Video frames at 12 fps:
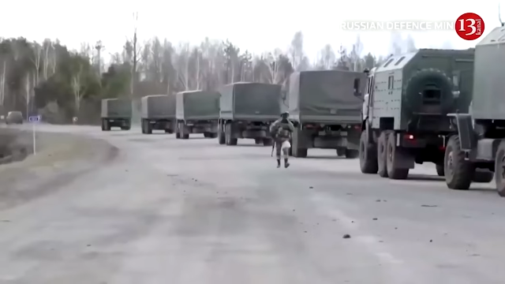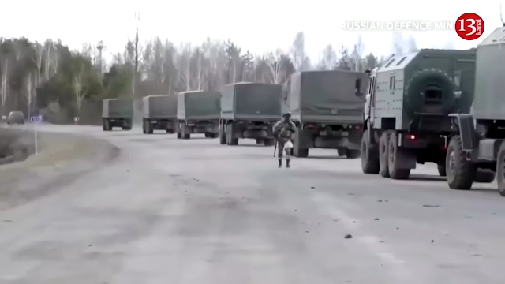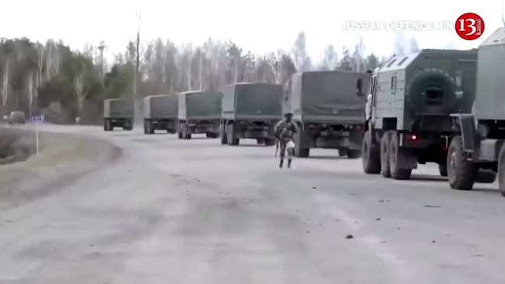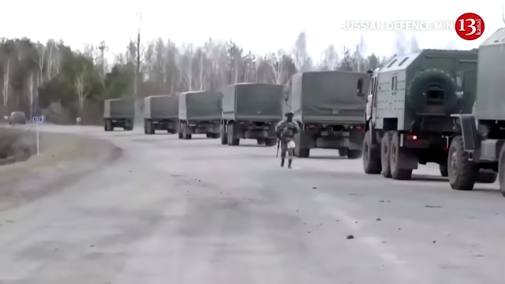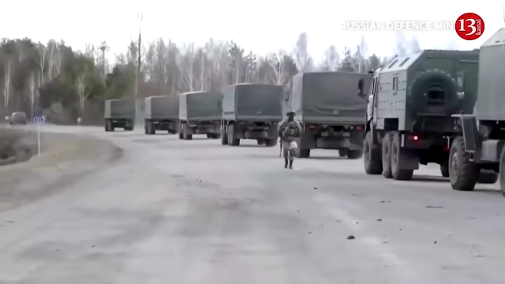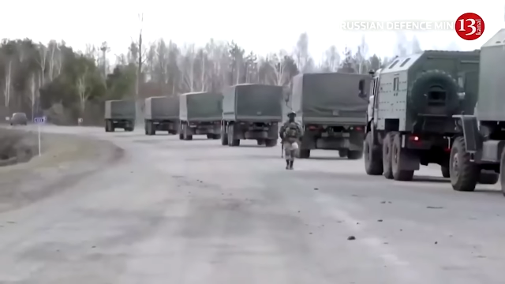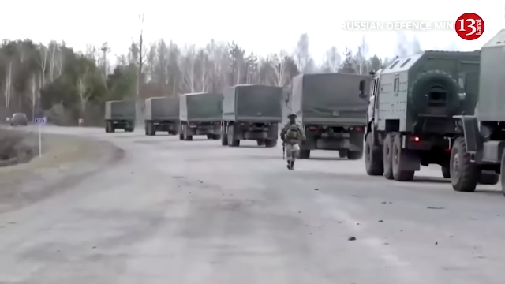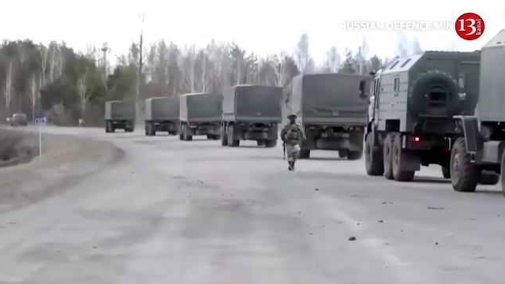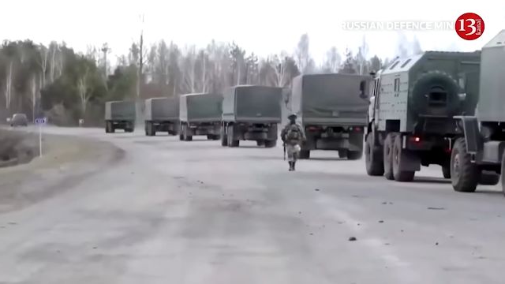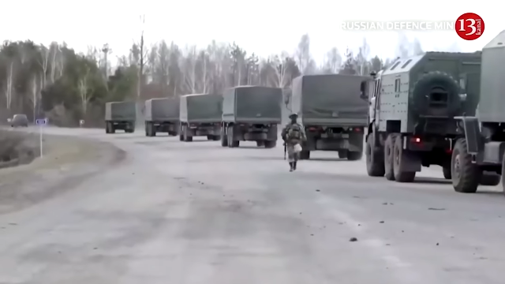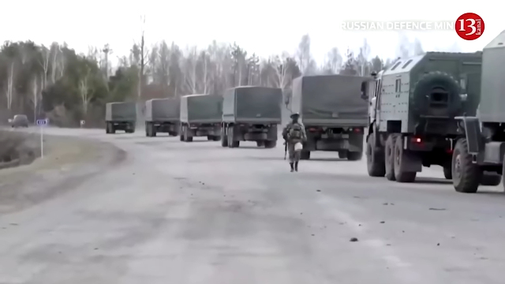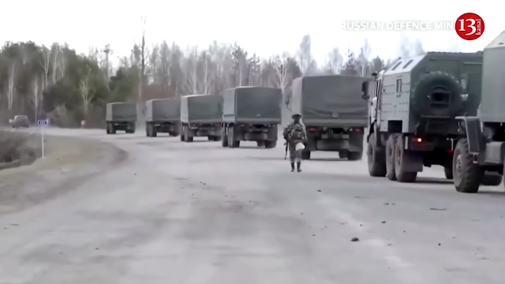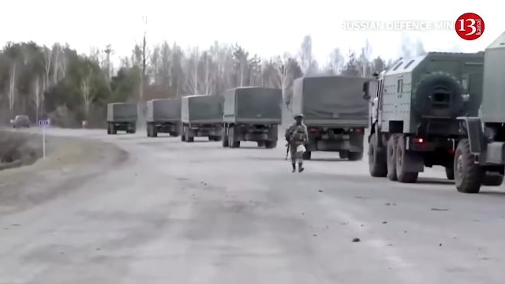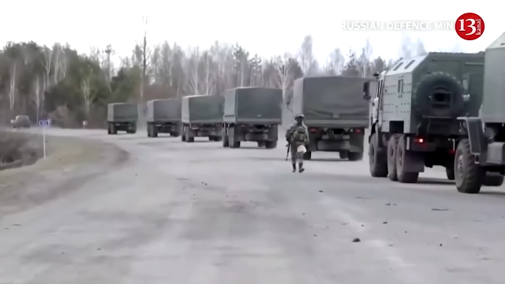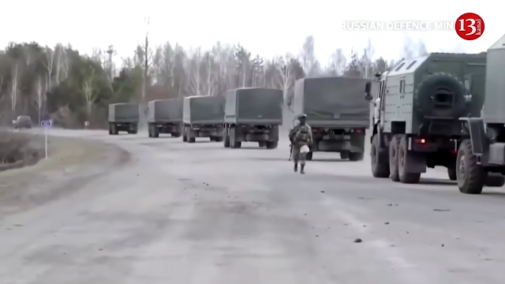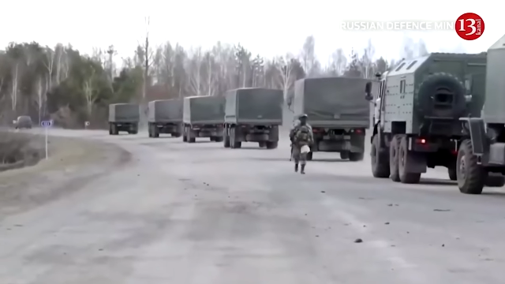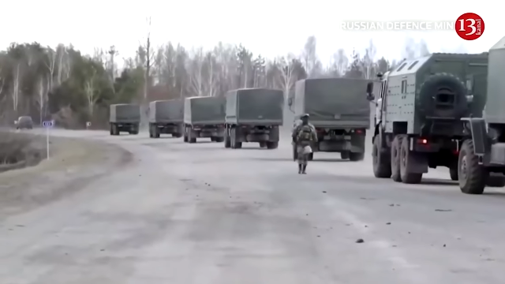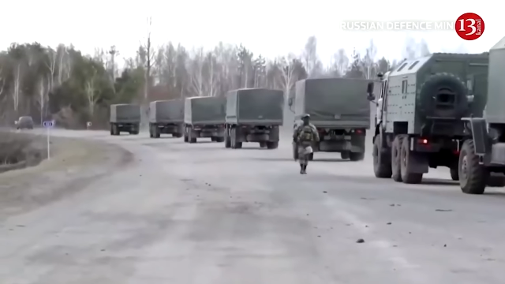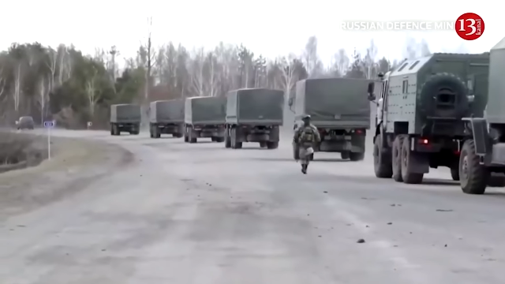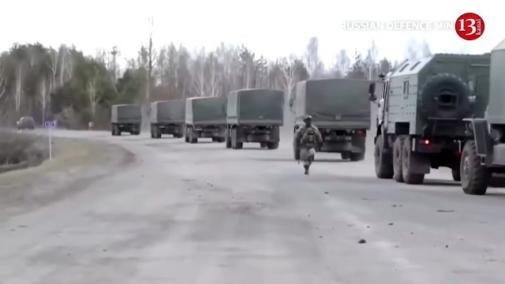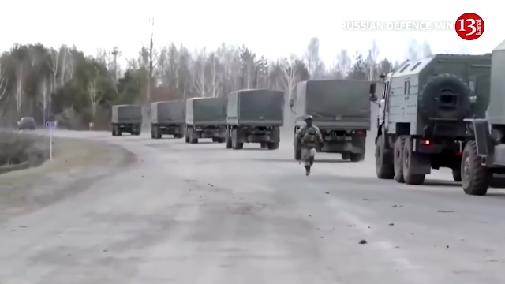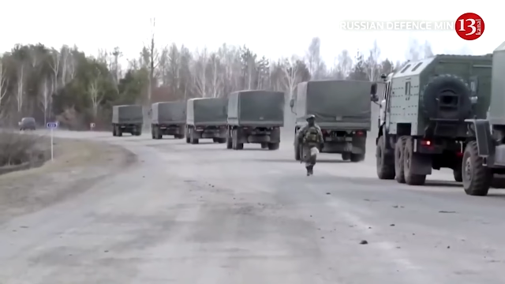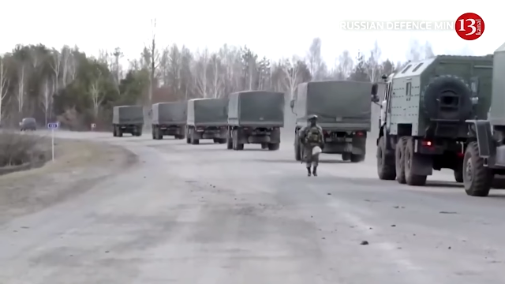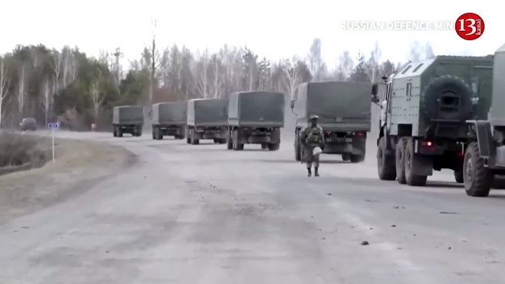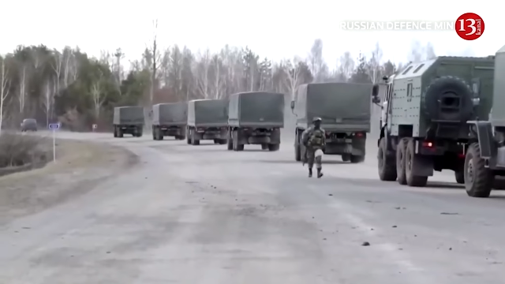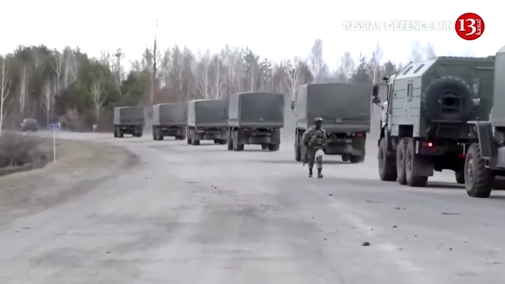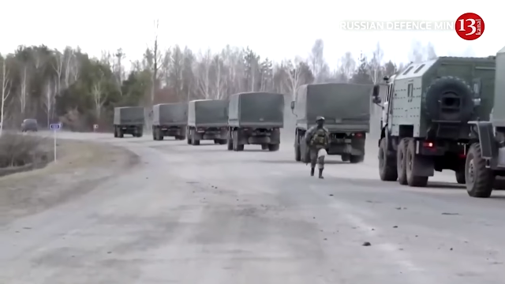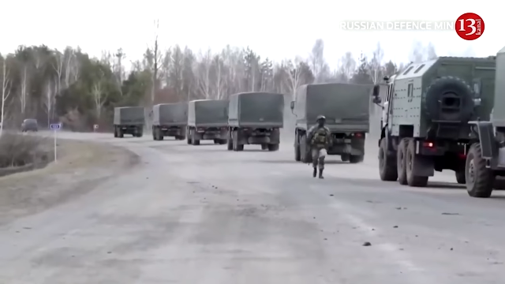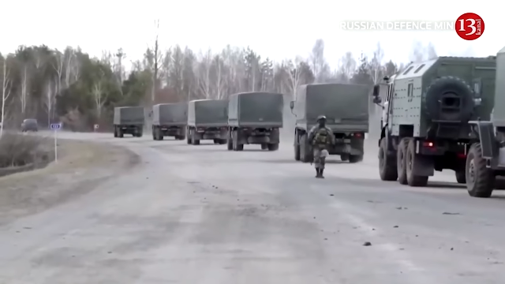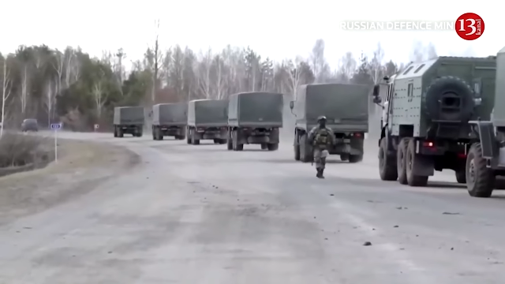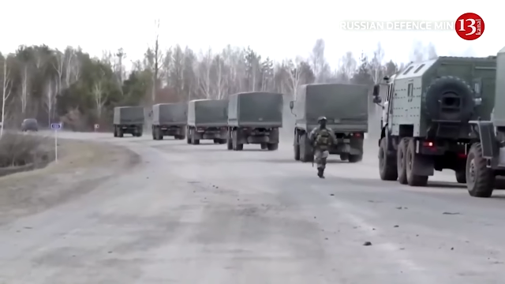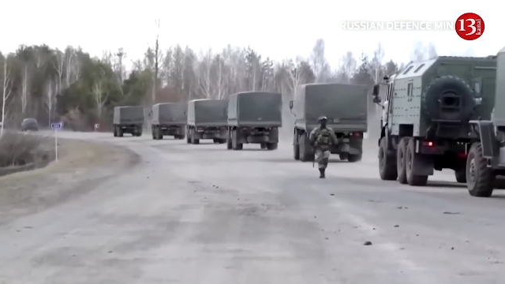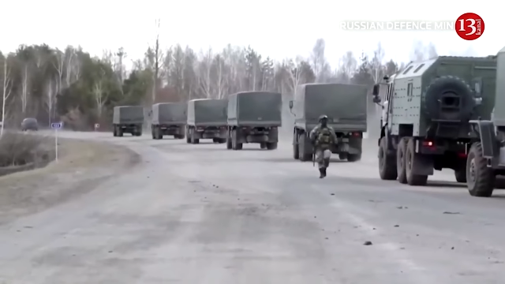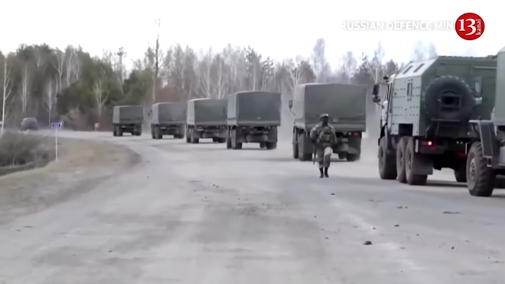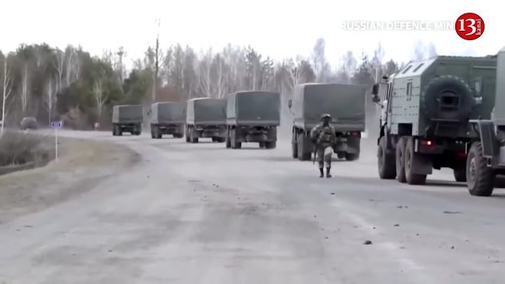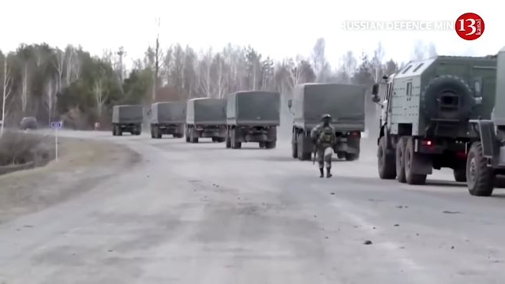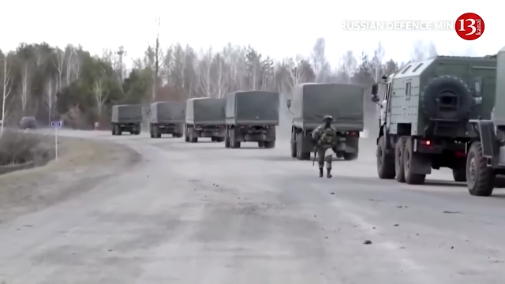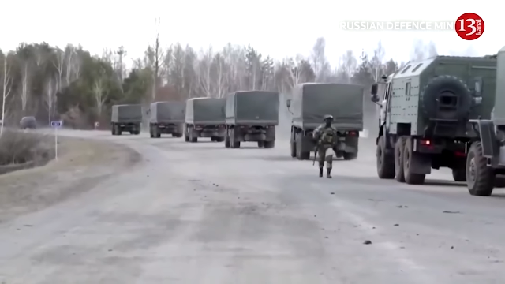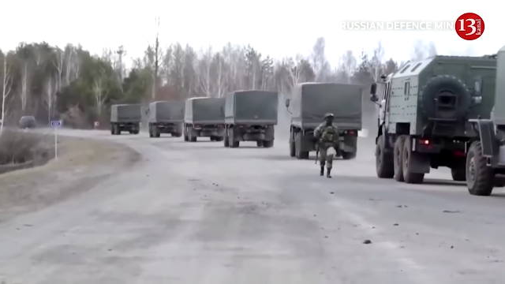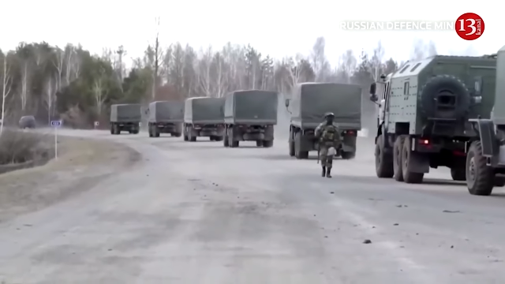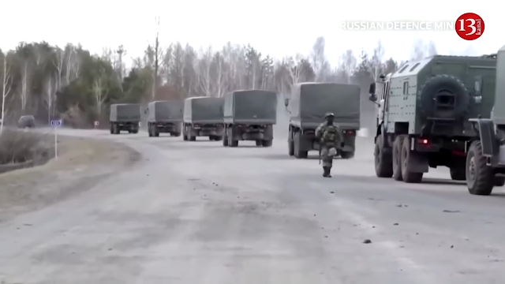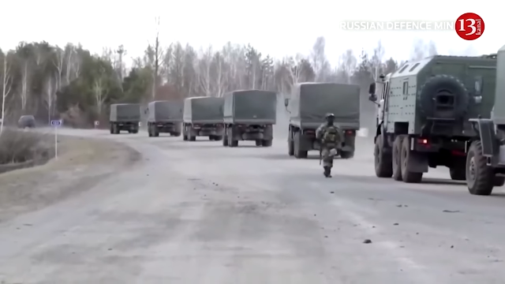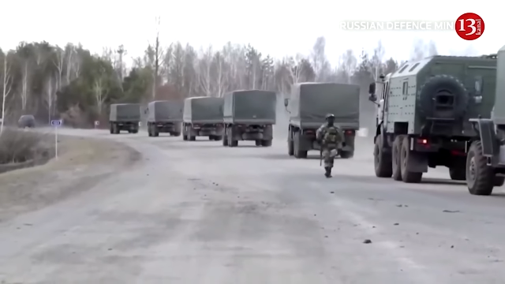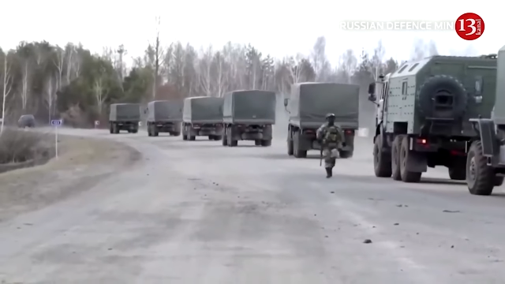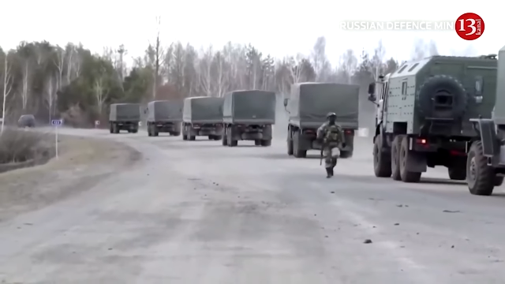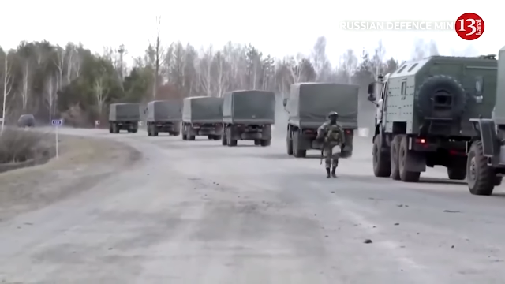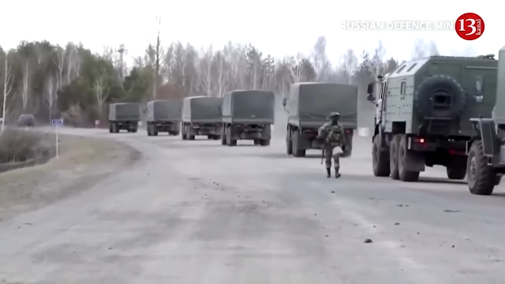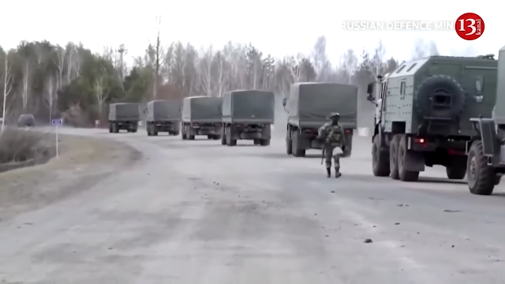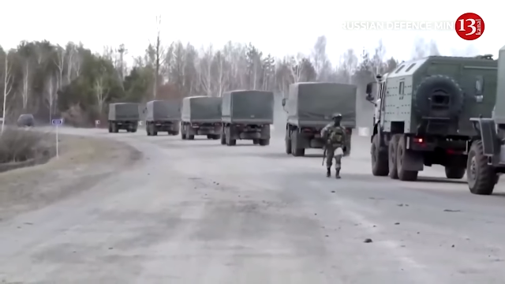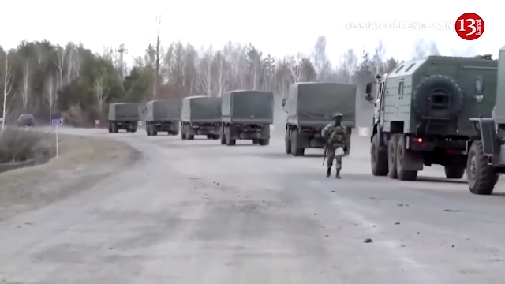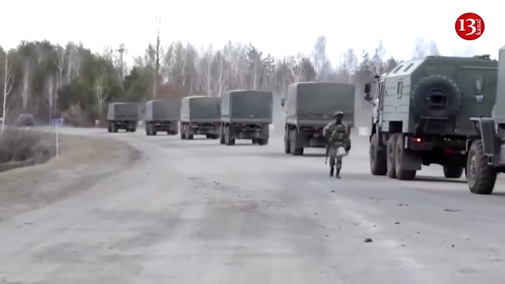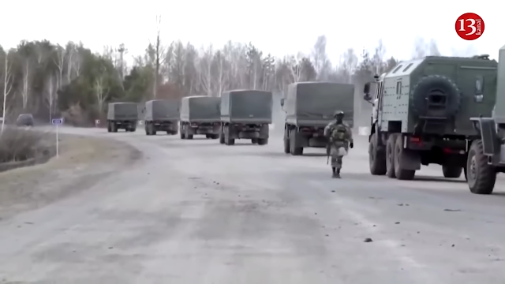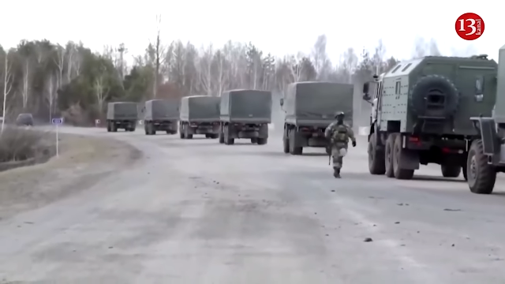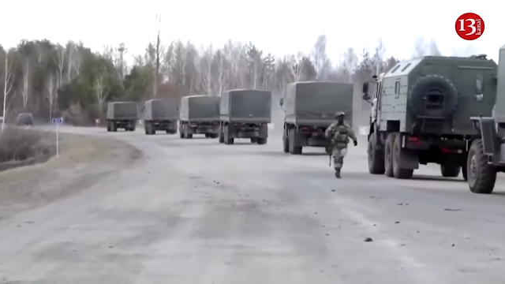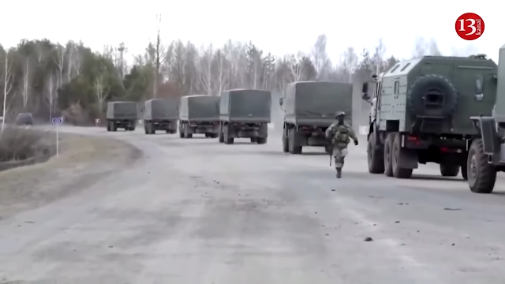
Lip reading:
No face is visible, so there are no lips to read.